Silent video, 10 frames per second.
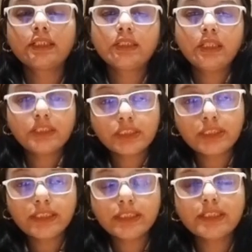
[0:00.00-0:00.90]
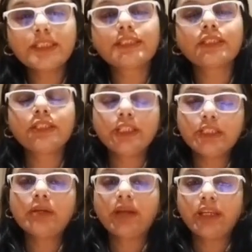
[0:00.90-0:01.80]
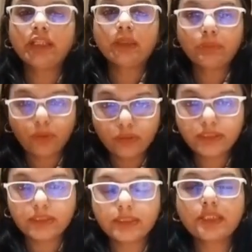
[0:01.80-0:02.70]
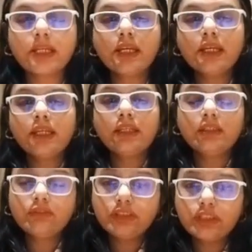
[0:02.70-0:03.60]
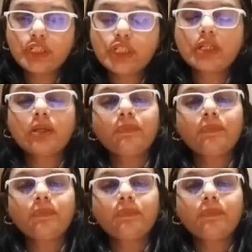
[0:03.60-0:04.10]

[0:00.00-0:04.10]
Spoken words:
Clustering is a data mining process in which